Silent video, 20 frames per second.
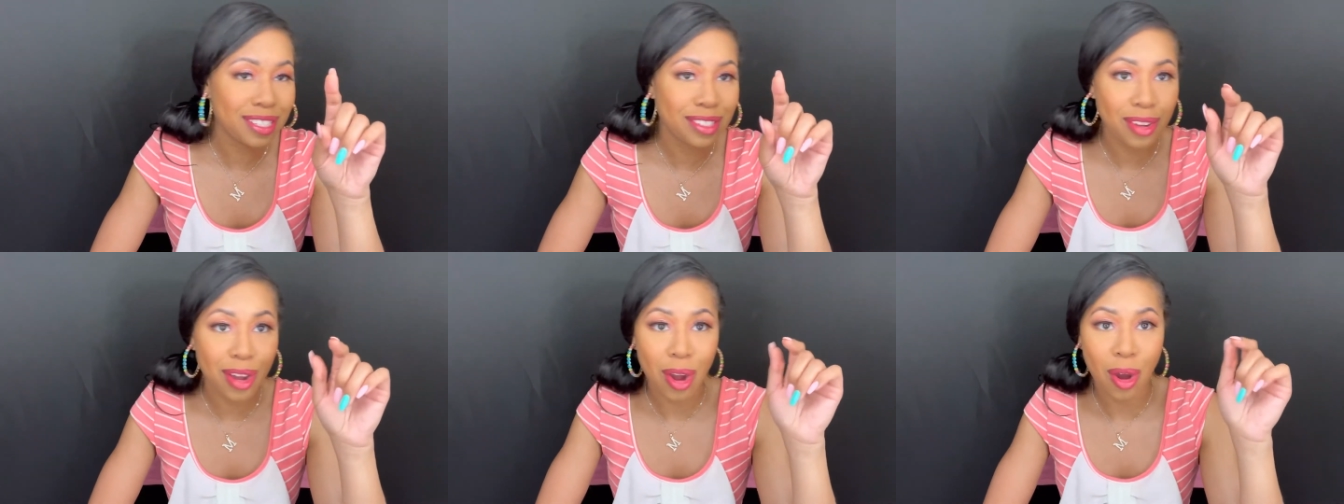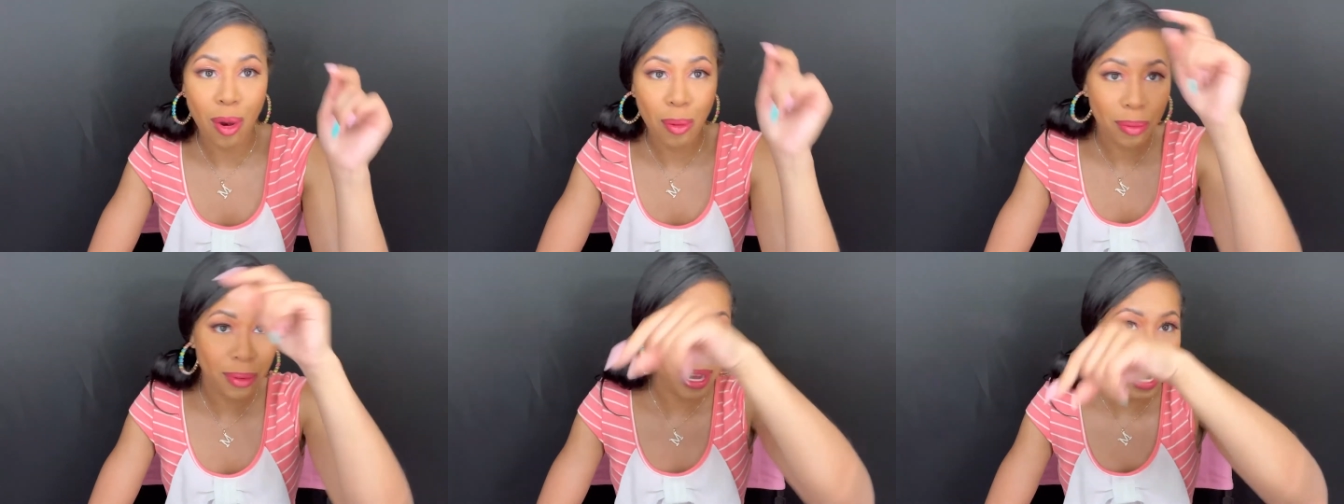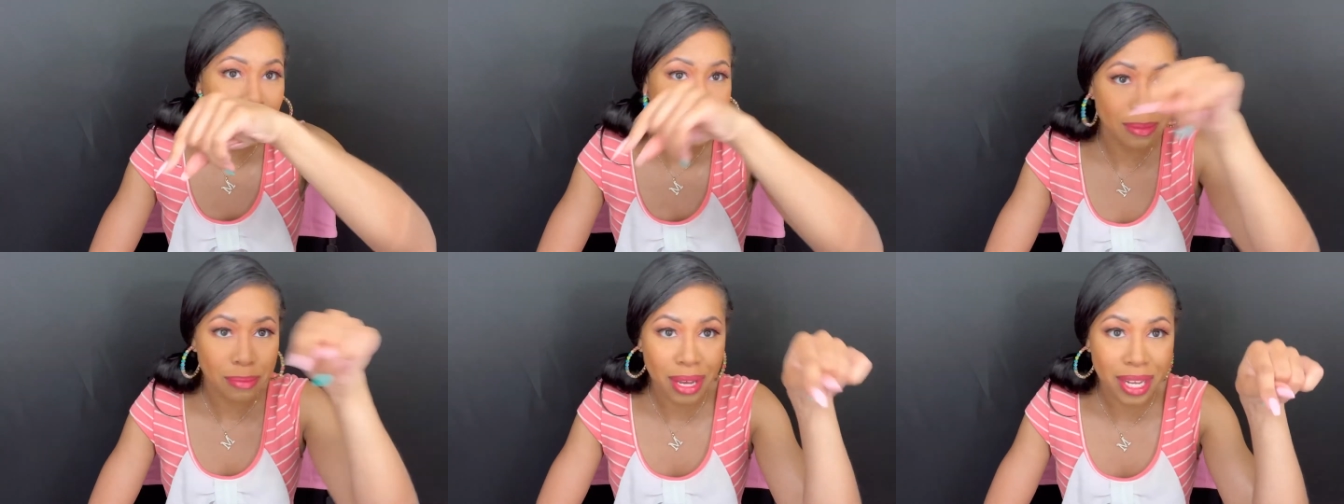So I hope you
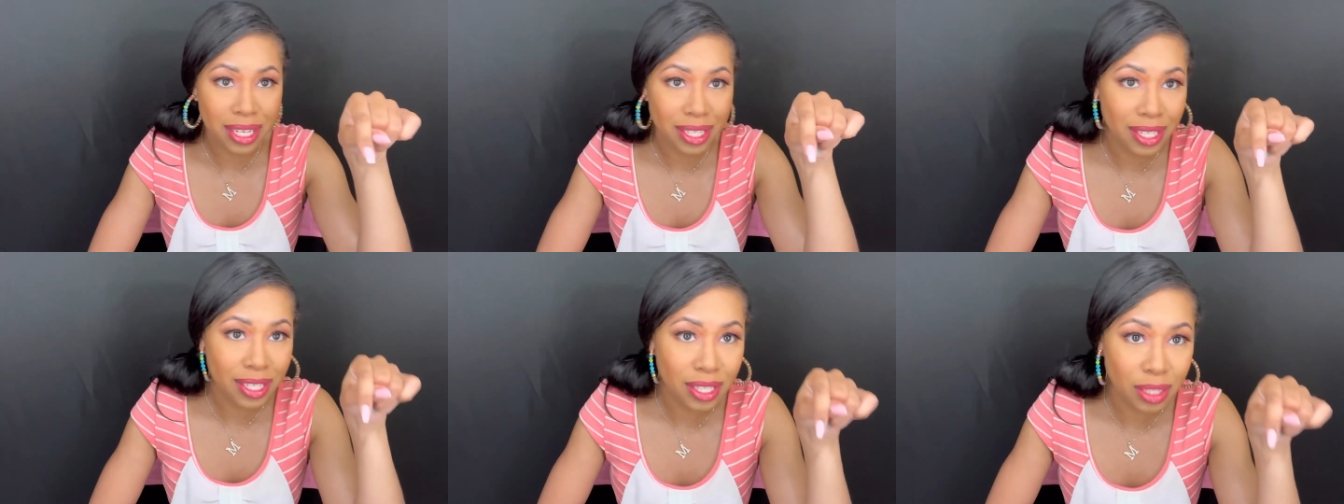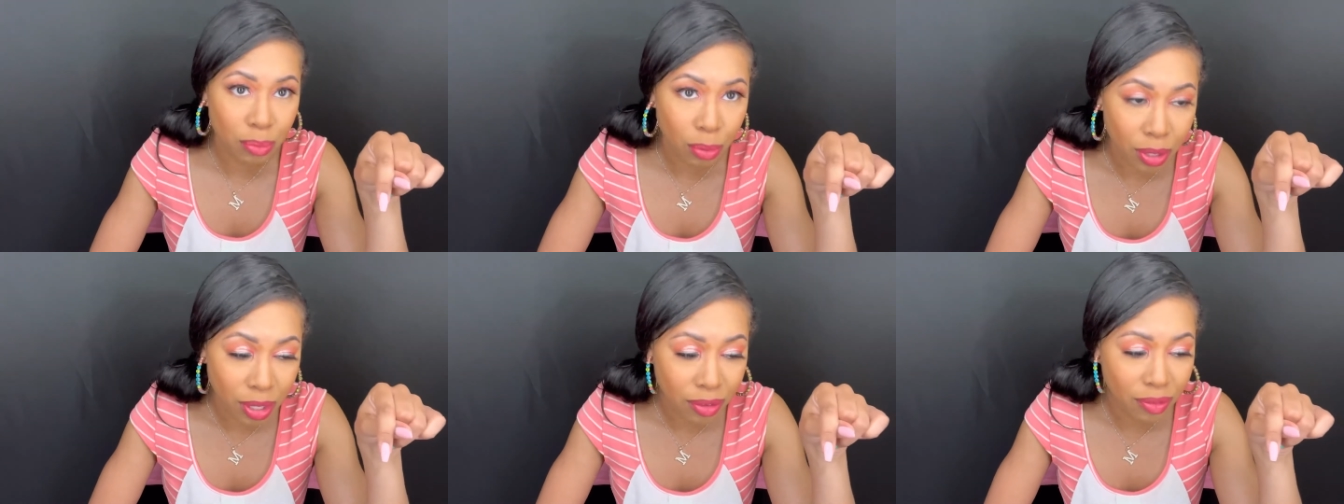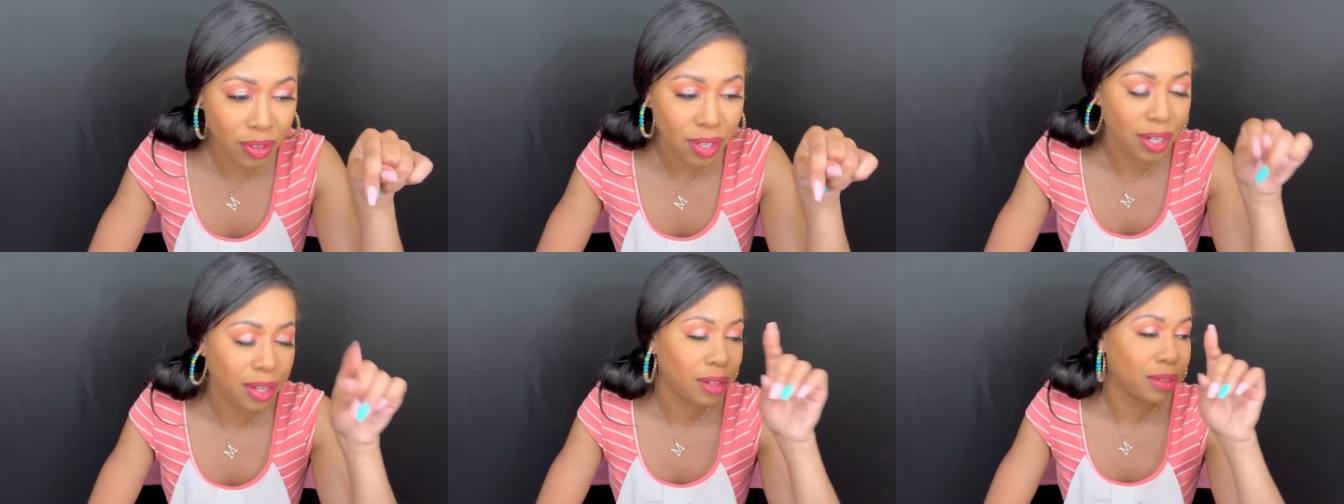guys made it to this point in
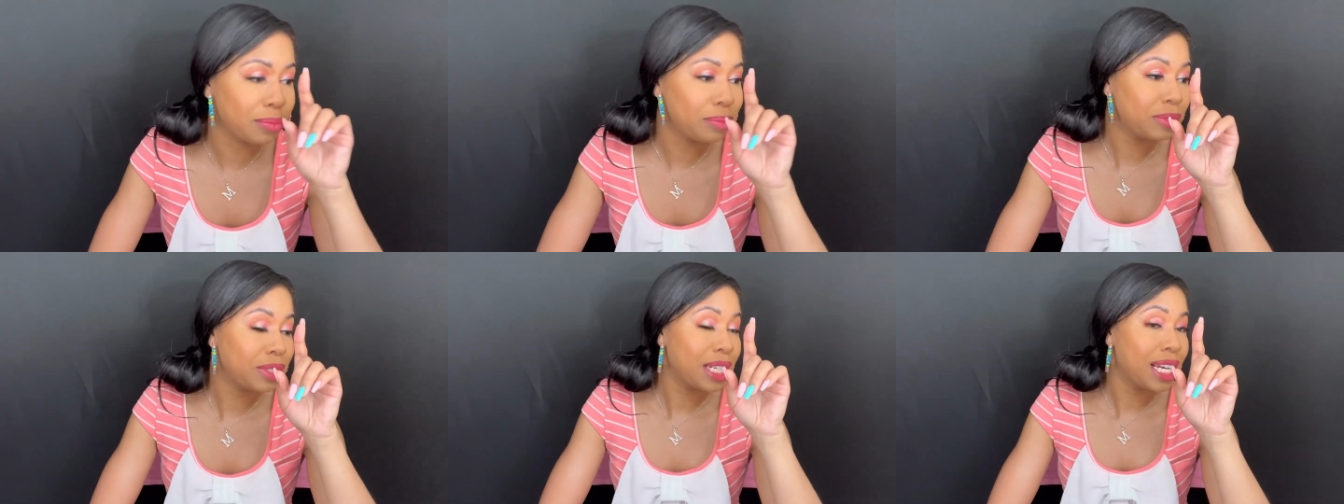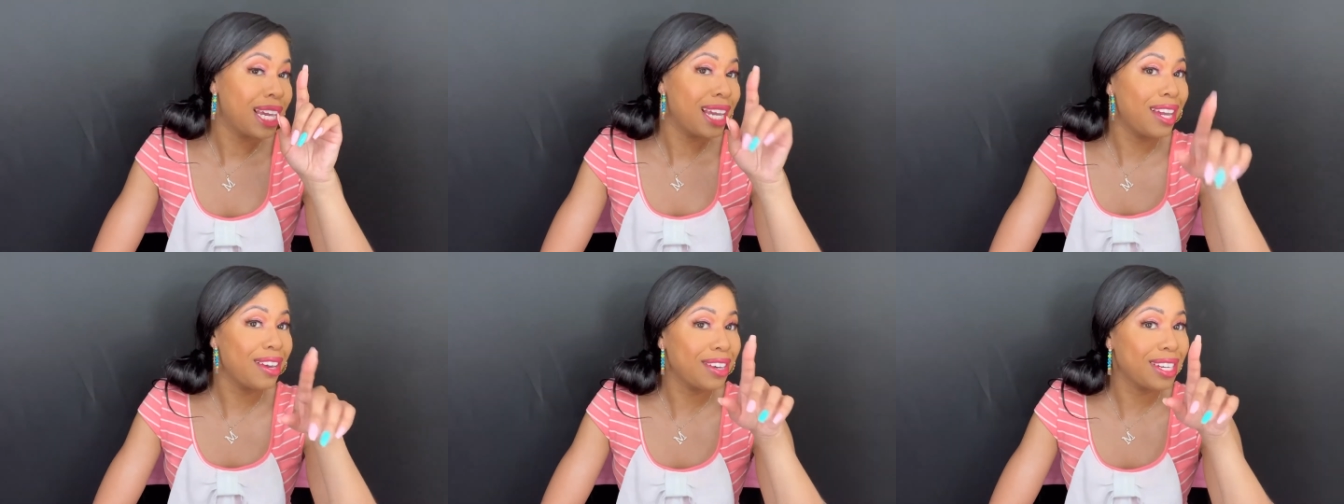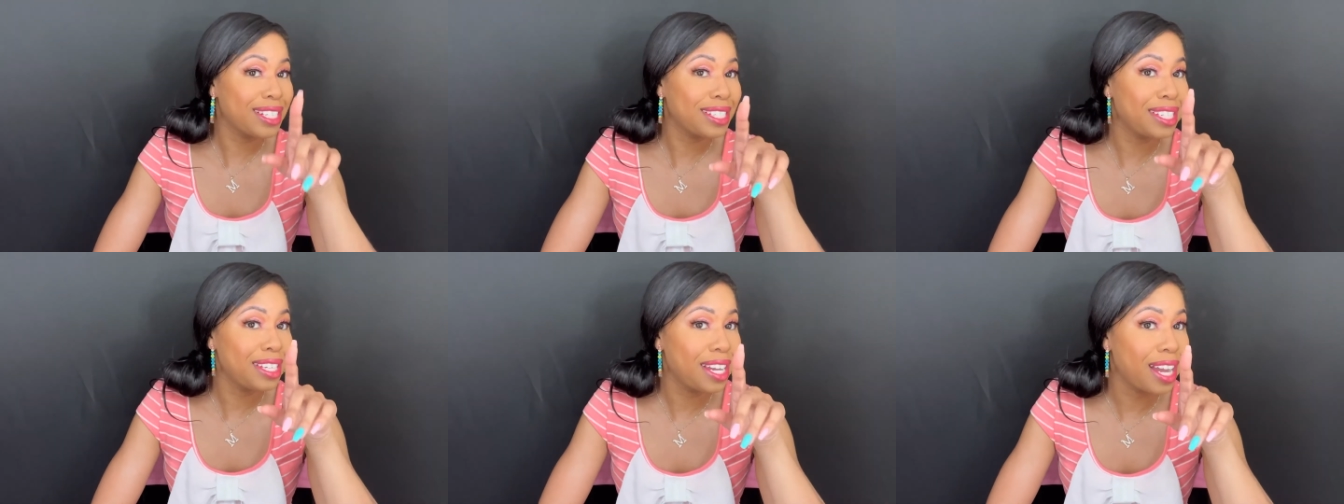the video. Here
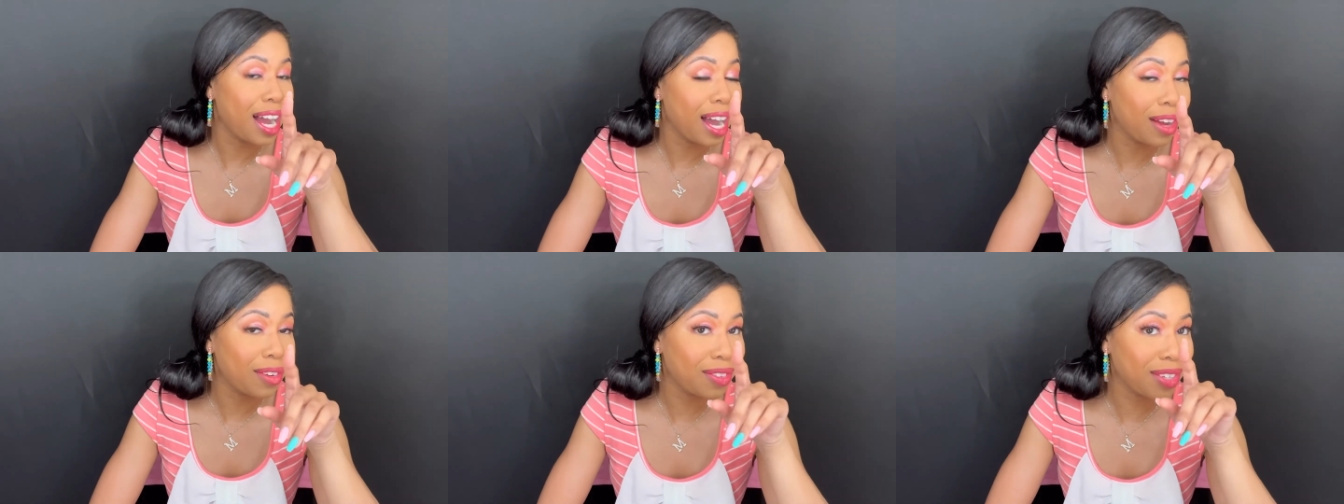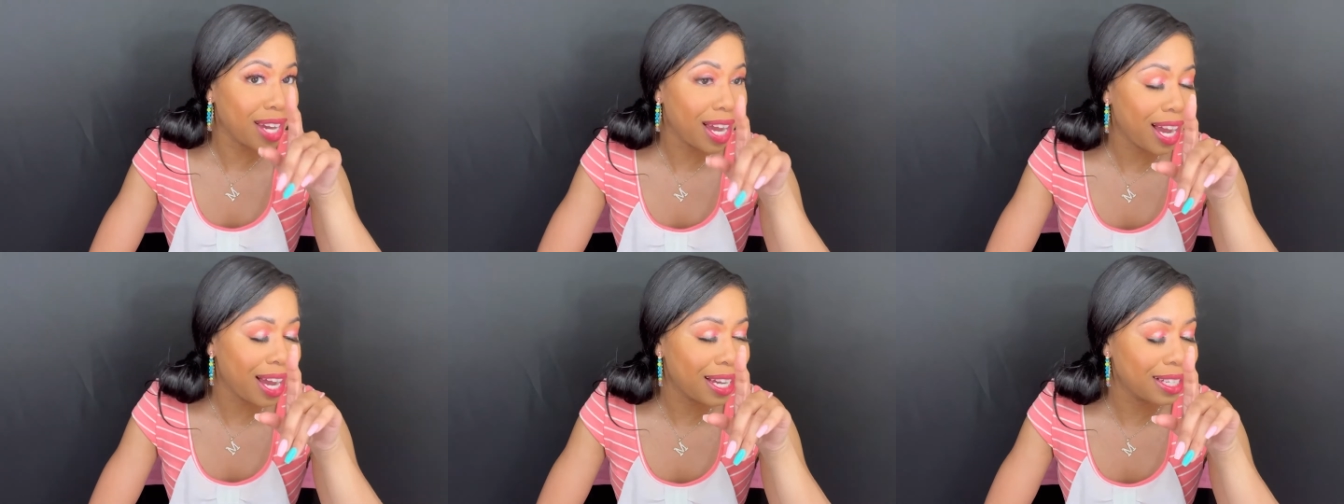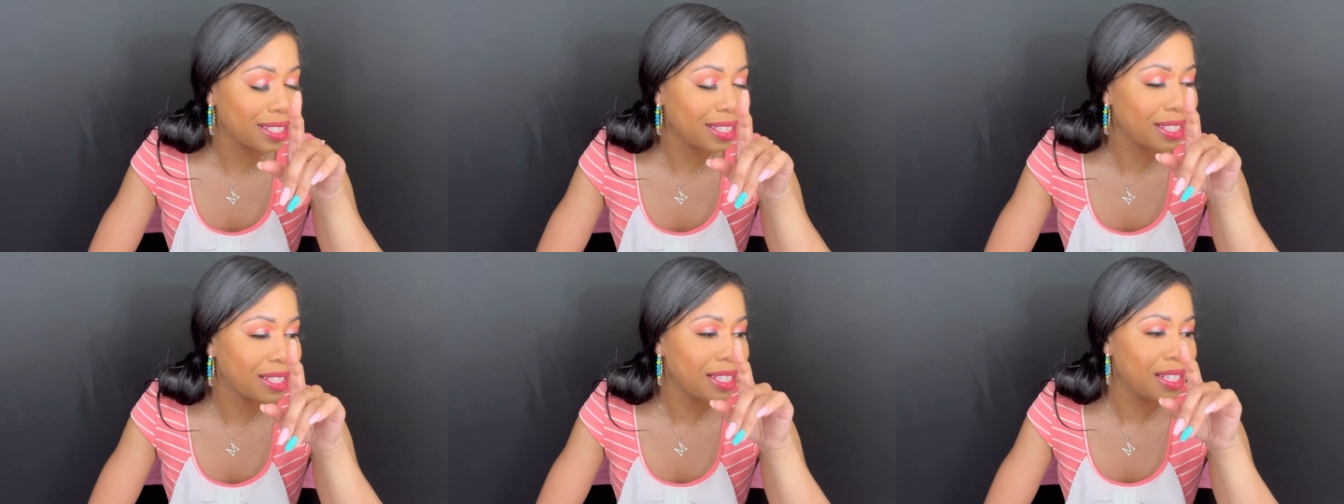is the caveat.